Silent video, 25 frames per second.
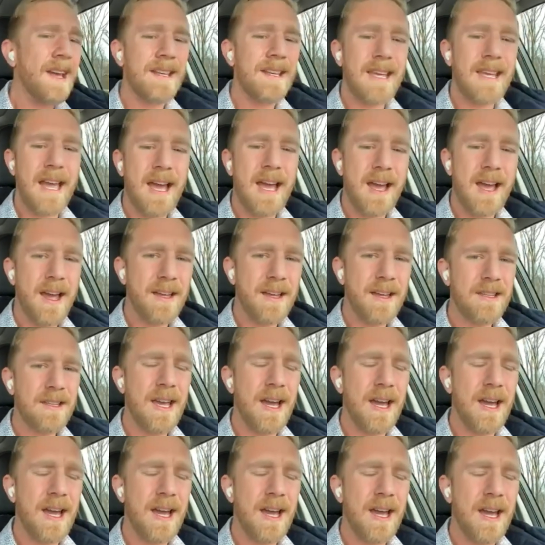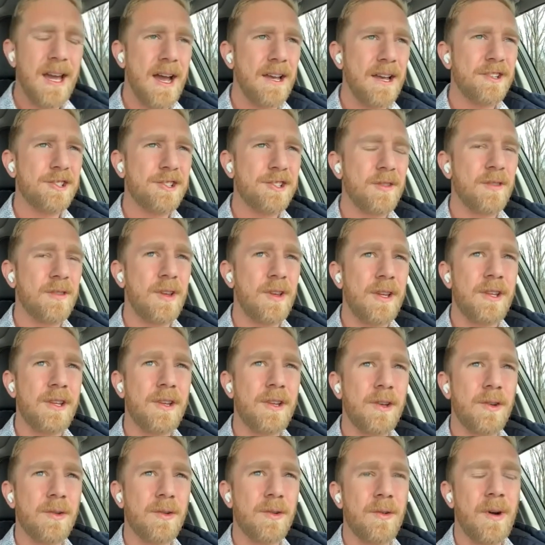yeah, I certainly
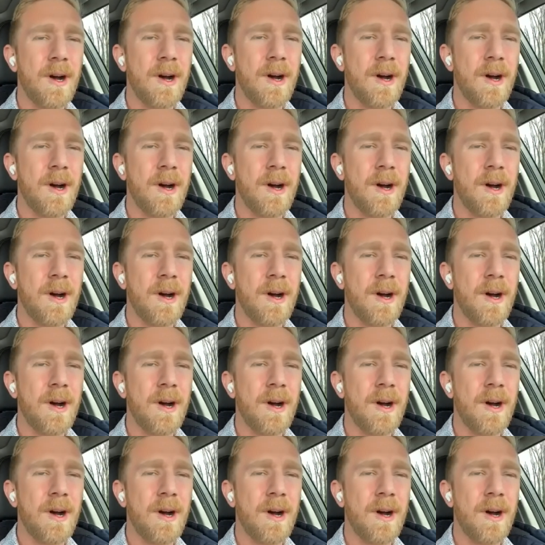do.